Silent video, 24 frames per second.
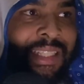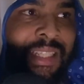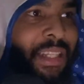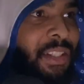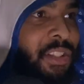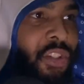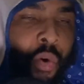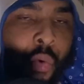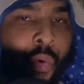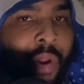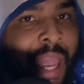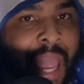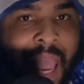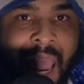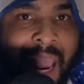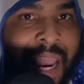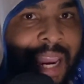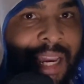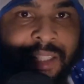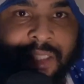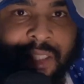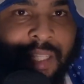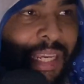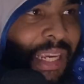it's
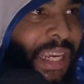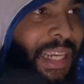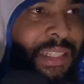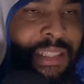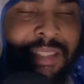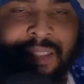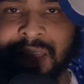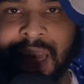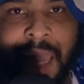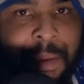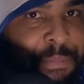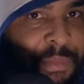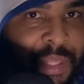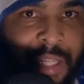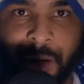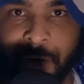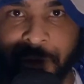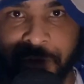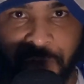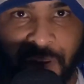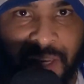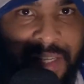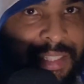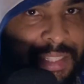okay to get slapped in the
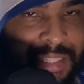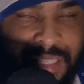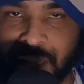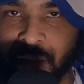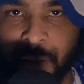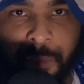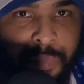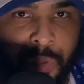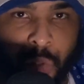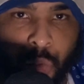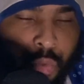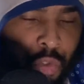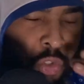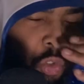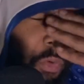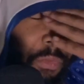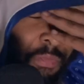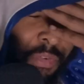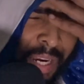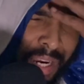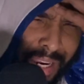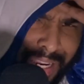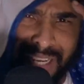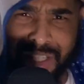face and abused
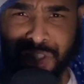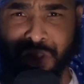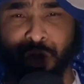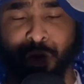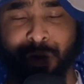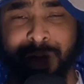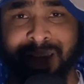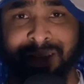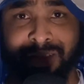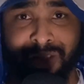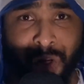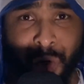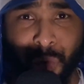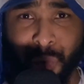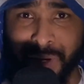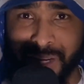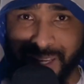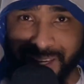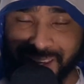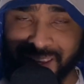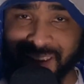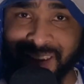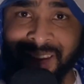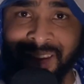over there because you get
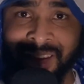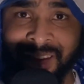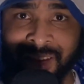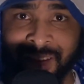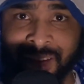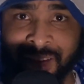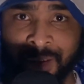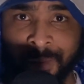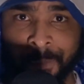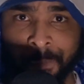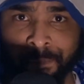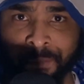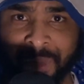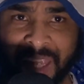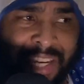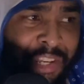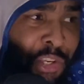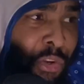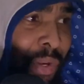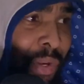Tunic and you